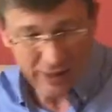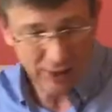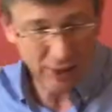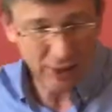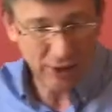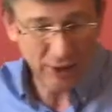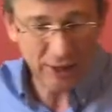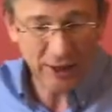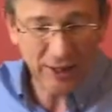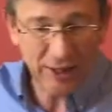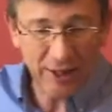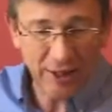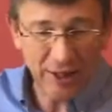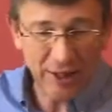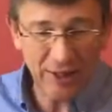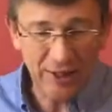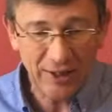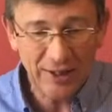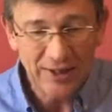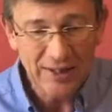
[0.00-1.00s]

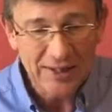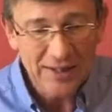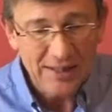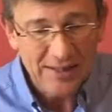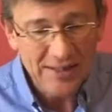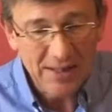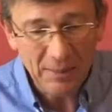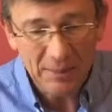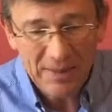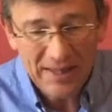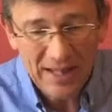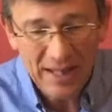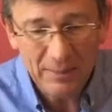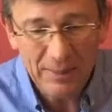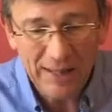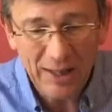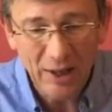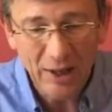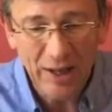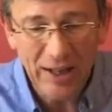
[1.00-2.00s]
earlier something
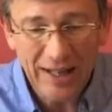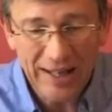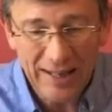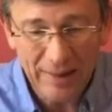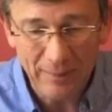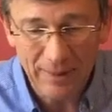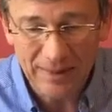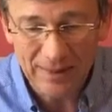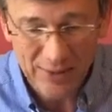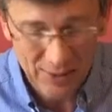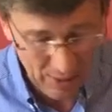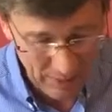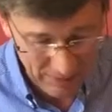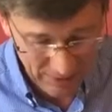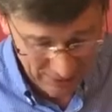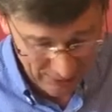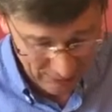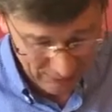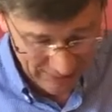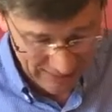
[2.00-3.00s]
about Laban. So I'm
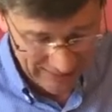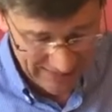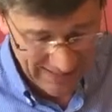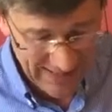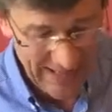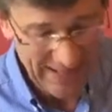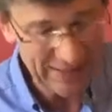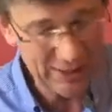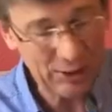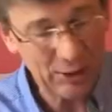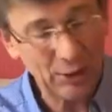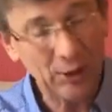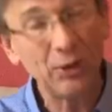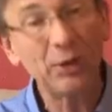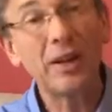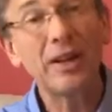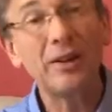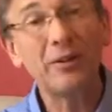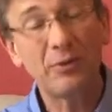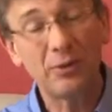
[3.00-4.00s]
going to read that, too,
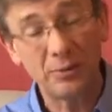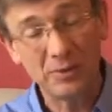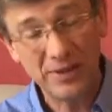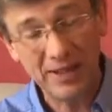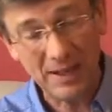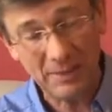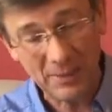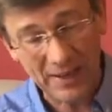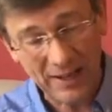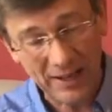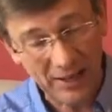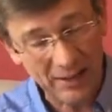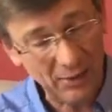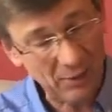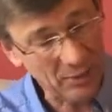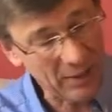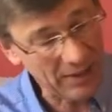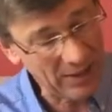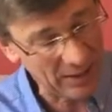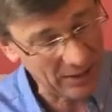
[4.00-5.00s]
here from J I Packer. I had
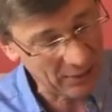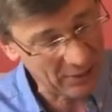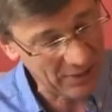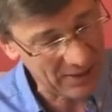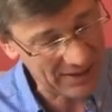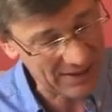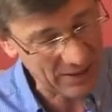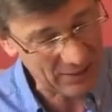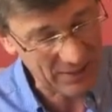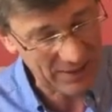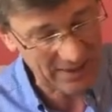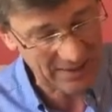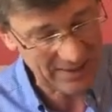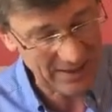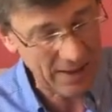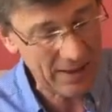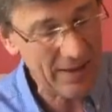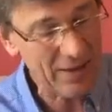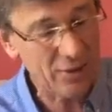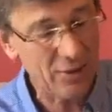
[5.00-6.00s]
three little things I wanted
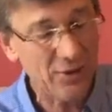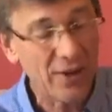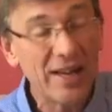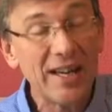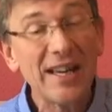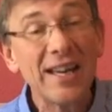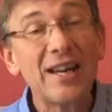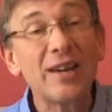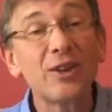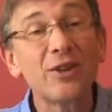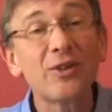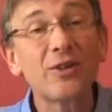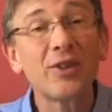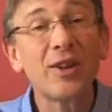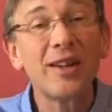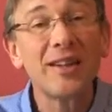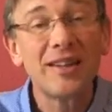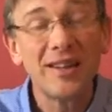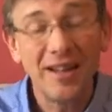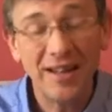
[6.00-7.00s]
to... Here's, here's
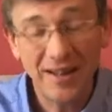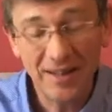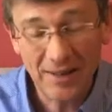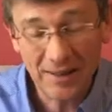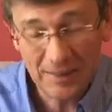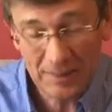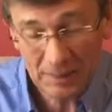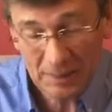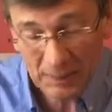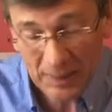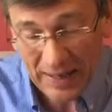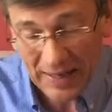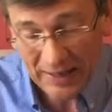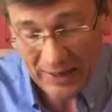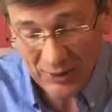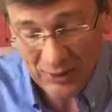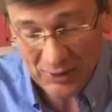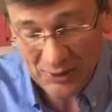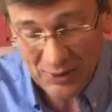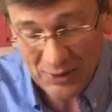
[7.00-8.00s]
uh,
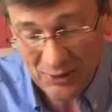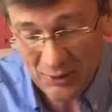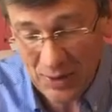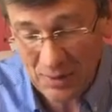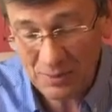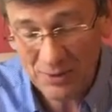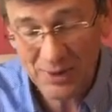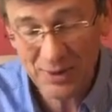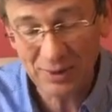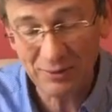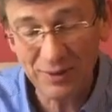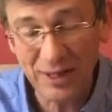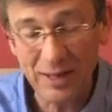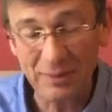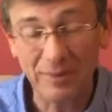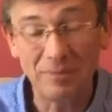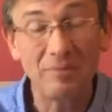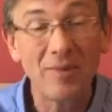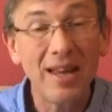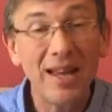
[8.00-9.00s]
Packer's description of
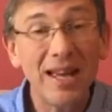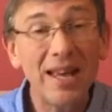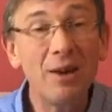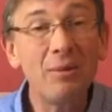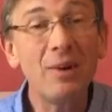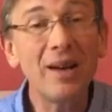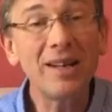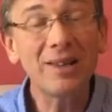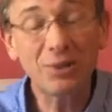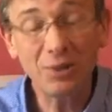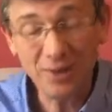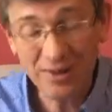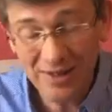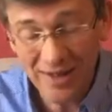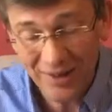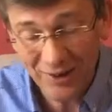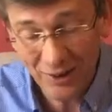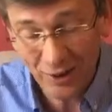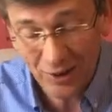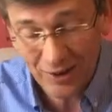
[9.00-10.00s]
Laban. He went to his
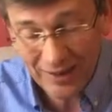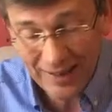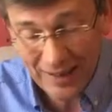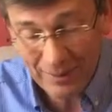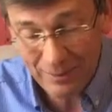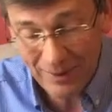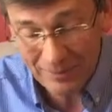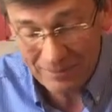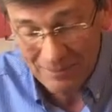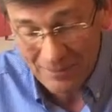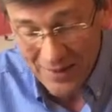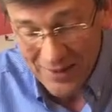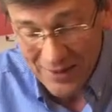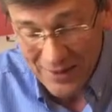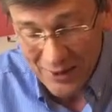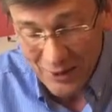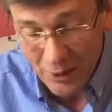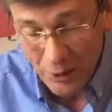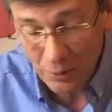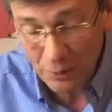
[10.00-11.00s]
uncle Laban,
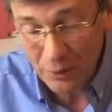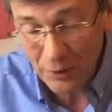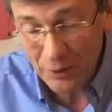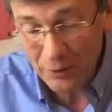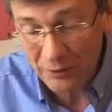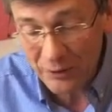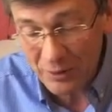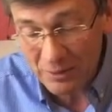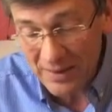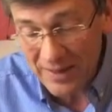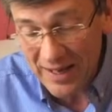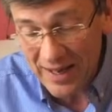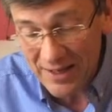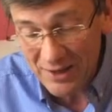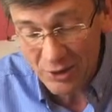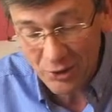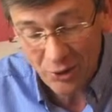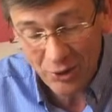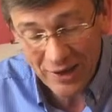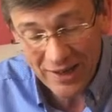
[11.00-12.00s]
who proved to be
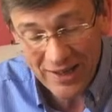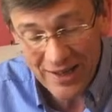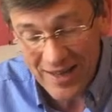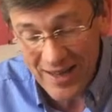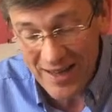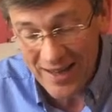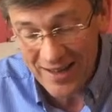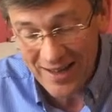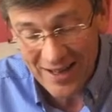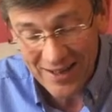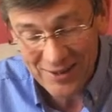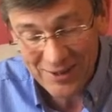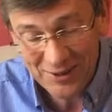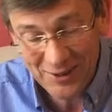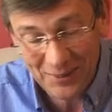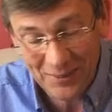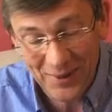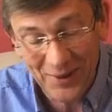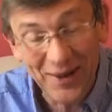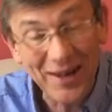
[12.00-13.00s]
as tricky a
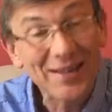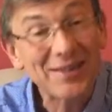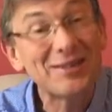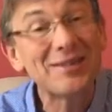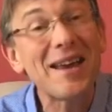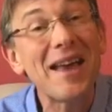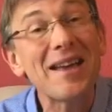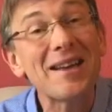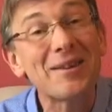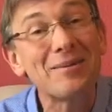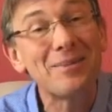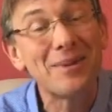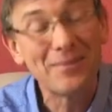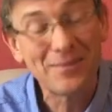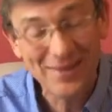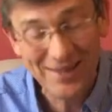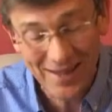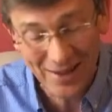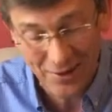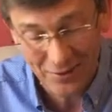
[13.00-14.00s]
customer as Jacob
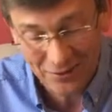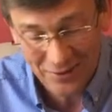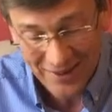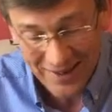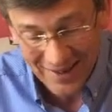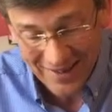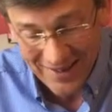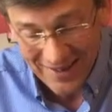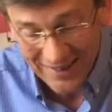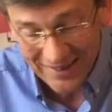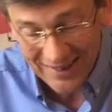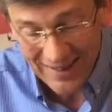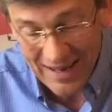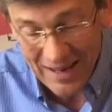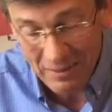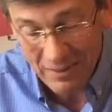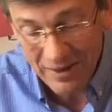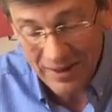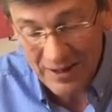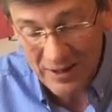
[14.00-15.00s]
himself.
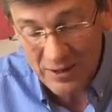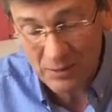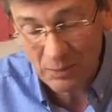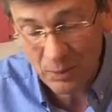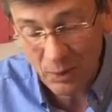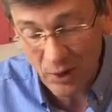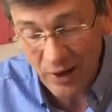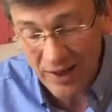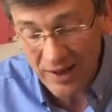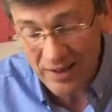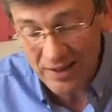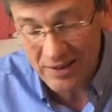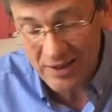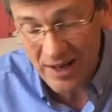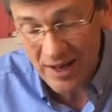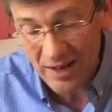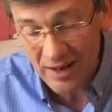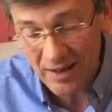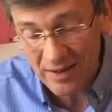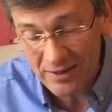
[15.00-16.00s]
Laban exploited
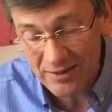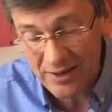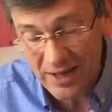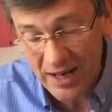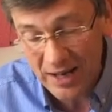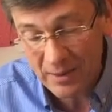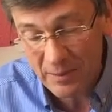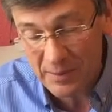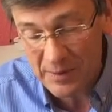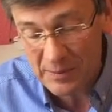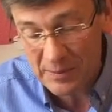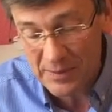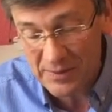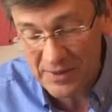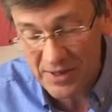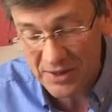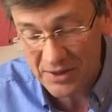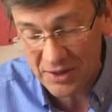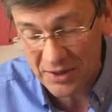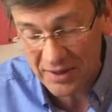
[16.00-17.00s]
Ja- Jacob's
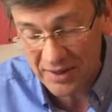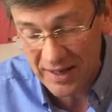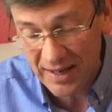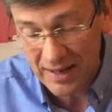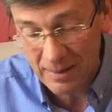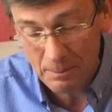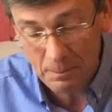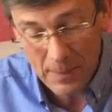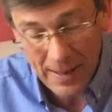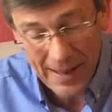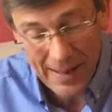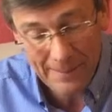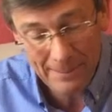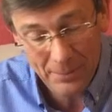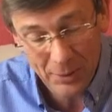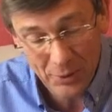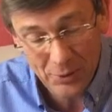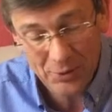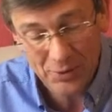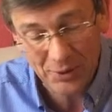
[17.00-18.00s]
position and
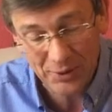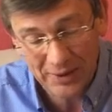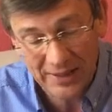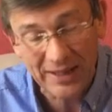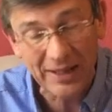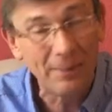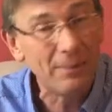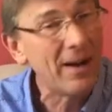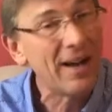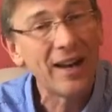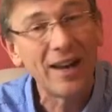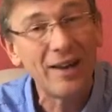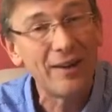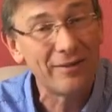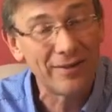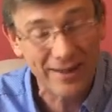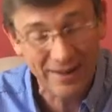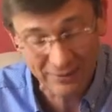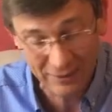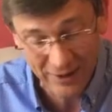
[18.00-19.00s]
bamboozled him, I love
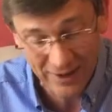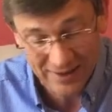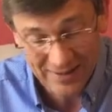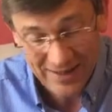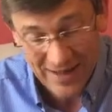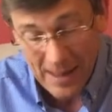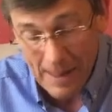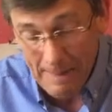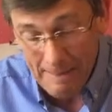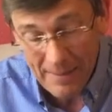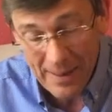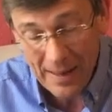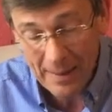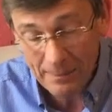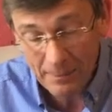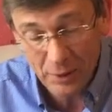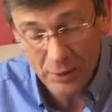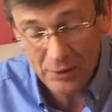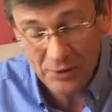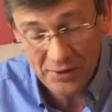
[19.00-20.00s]
that phrase,
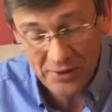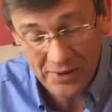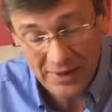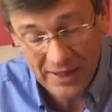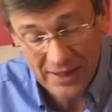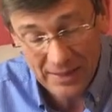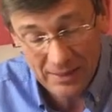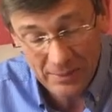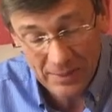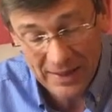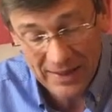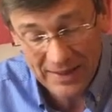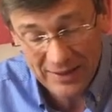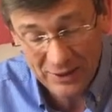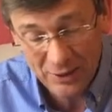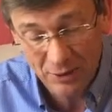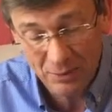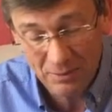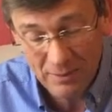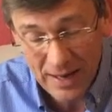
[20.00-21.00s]
bamboozled him
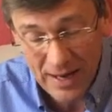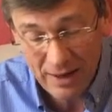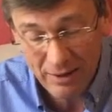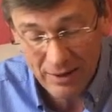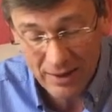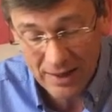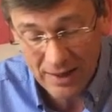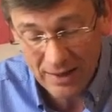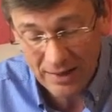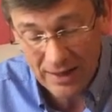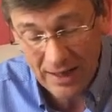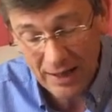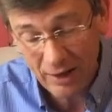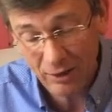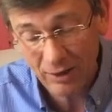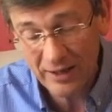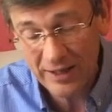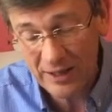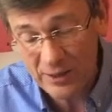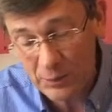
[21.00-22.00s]
into marrying not
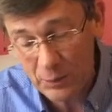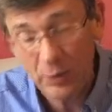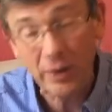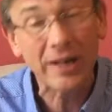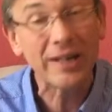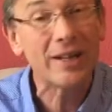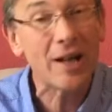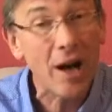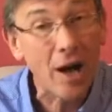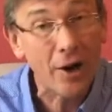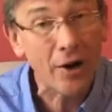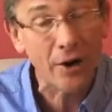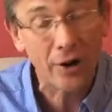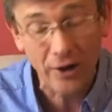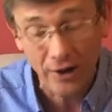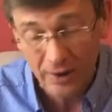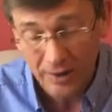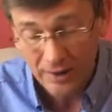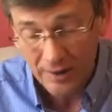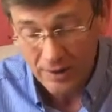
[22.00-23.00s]
only his pretty
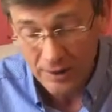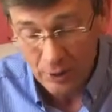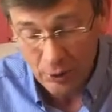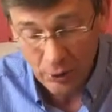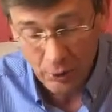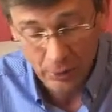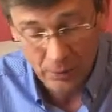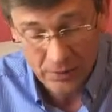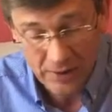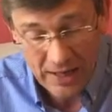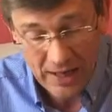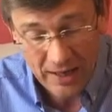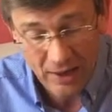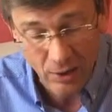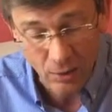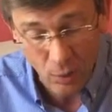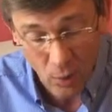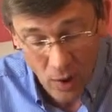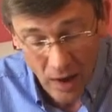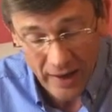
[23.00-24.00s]
daughter, whom
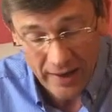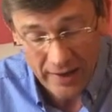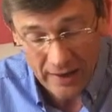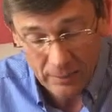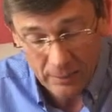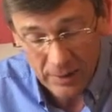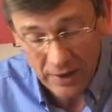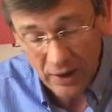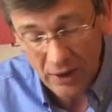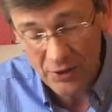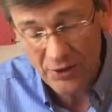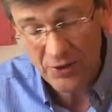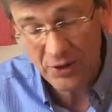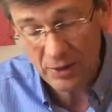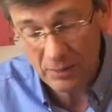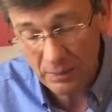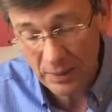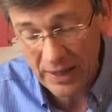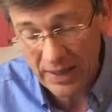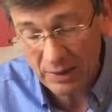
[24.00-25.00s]
Jacob wanted, but also
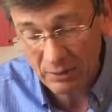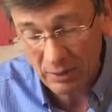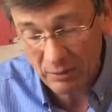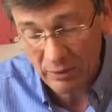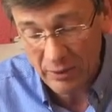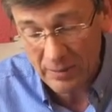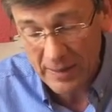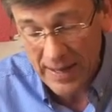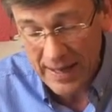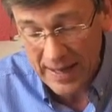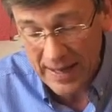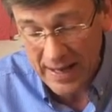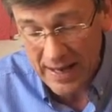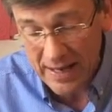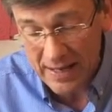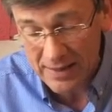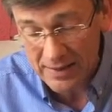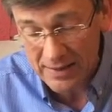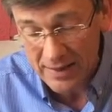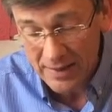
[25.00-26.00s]
the plain one with bad
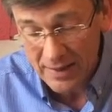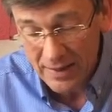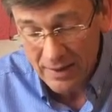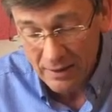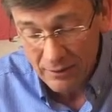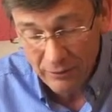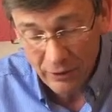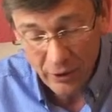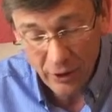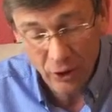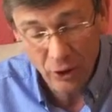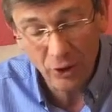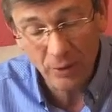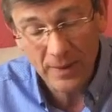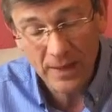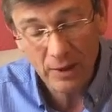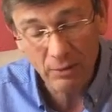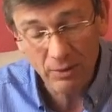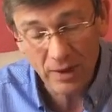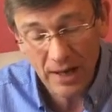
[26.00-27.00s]
eyes, for whom
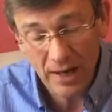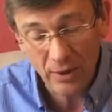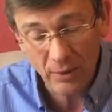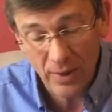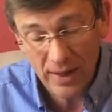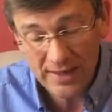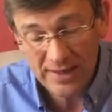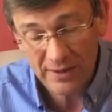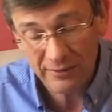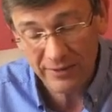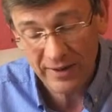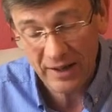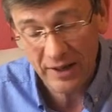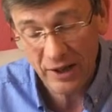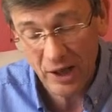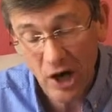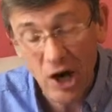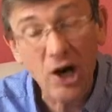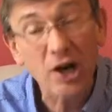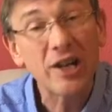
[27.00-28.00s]
he would otherwise have found it
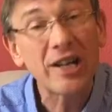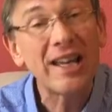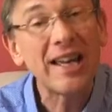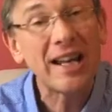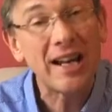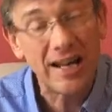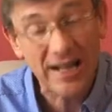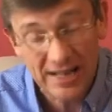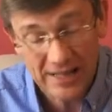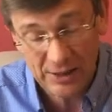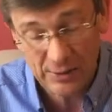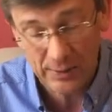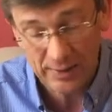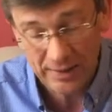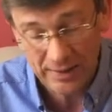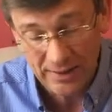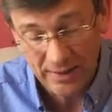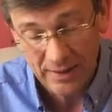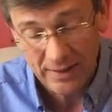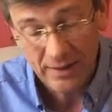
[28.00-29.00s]
hard to get a
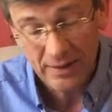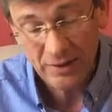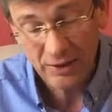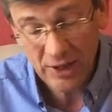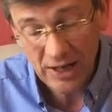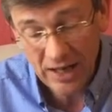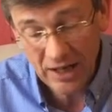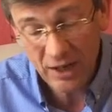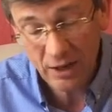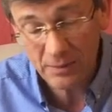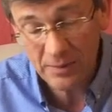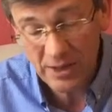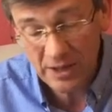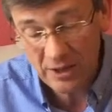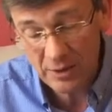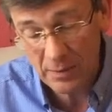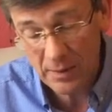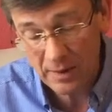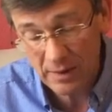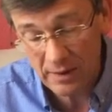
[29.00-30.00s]
husband. Jacob's
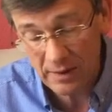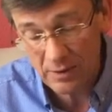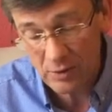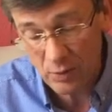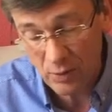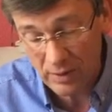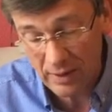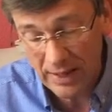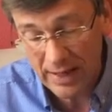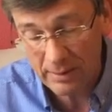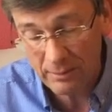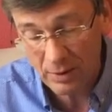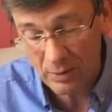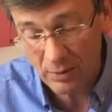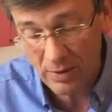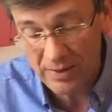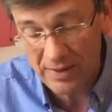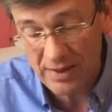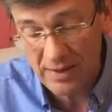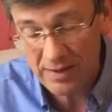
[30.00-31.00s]
experience with Laban
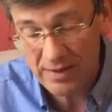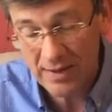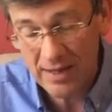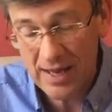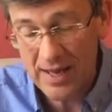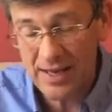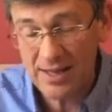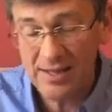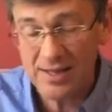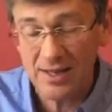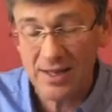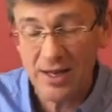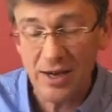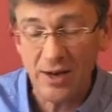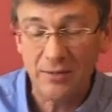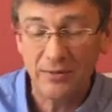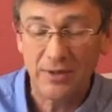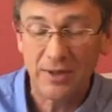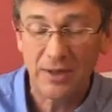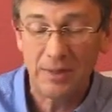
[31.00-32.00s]
was a case
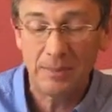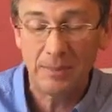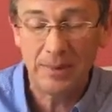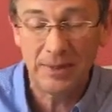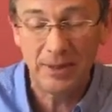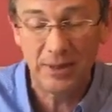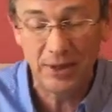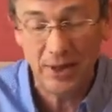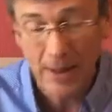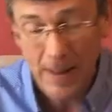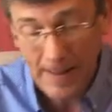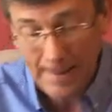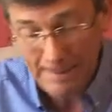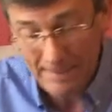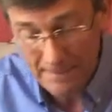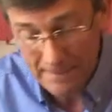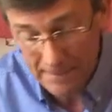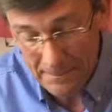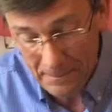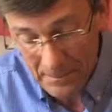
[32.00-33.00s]
of the bitter
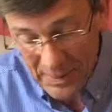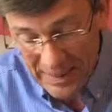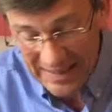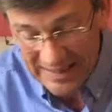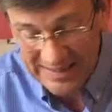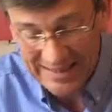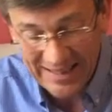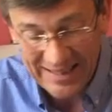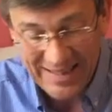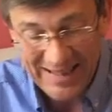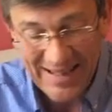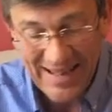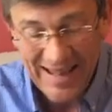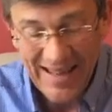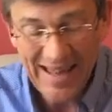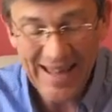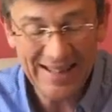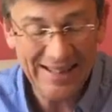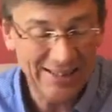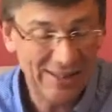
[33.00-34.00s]
bit.
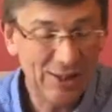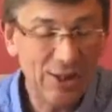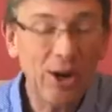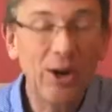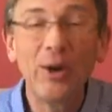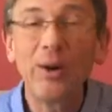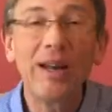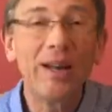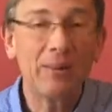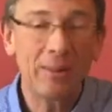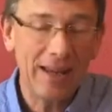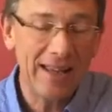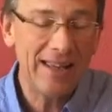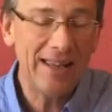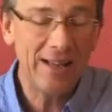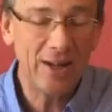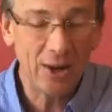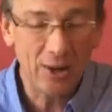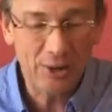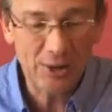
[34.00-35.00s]
And so anyway,
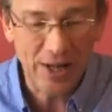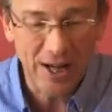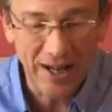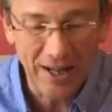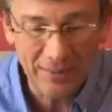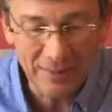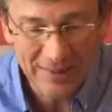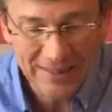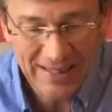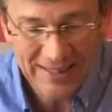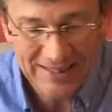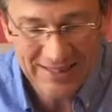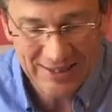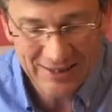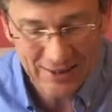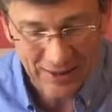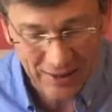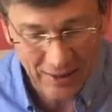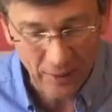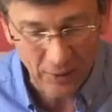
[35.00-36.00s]
he goes on, but that's just
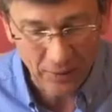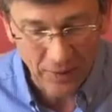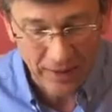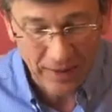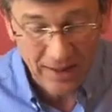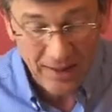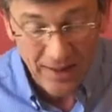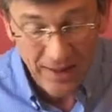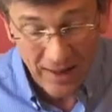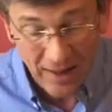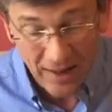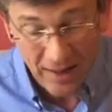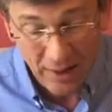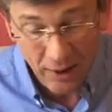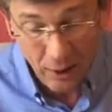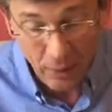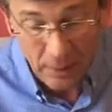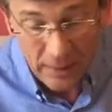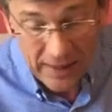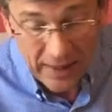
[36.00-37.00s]
a little thing, a
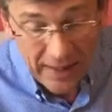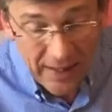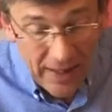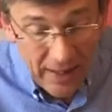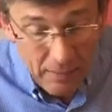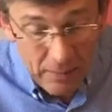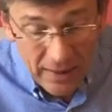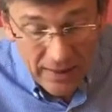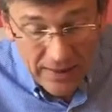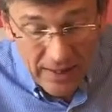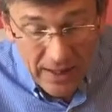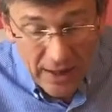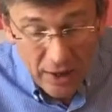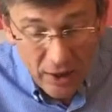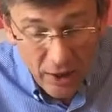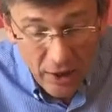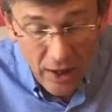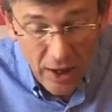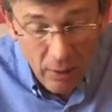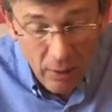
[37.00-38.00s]
little bit. And but here I